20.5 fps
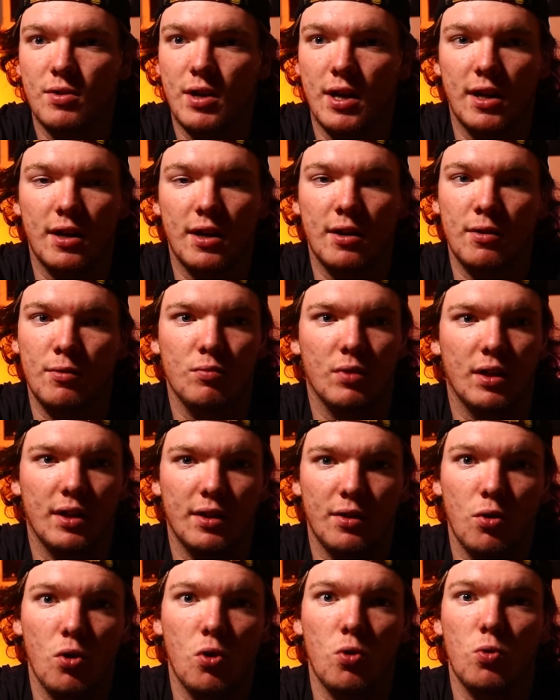king,
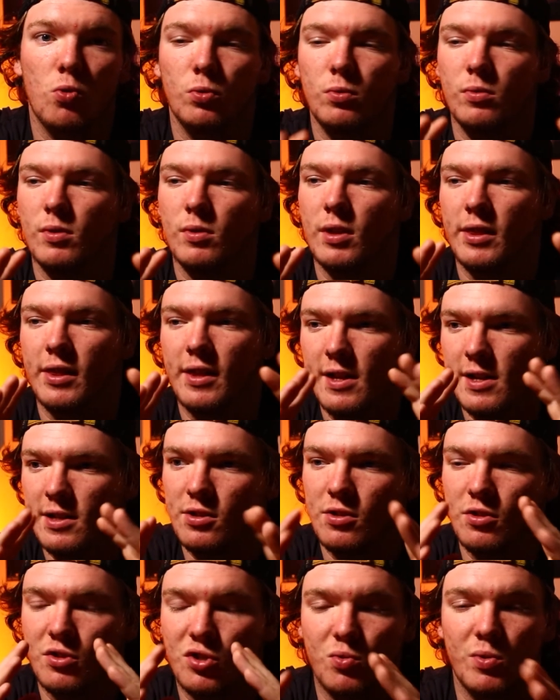like gold.
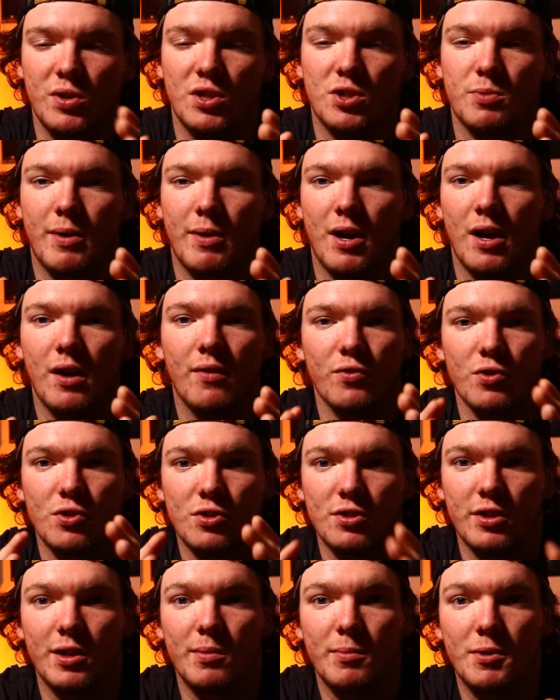That's the sweet spot for
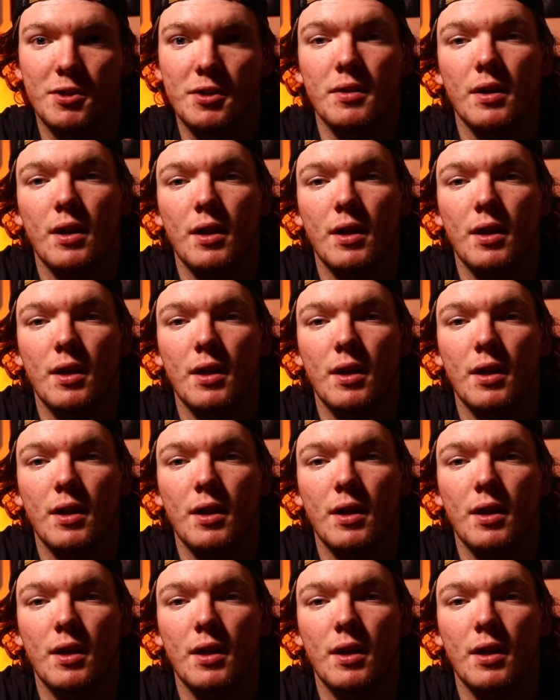cinema,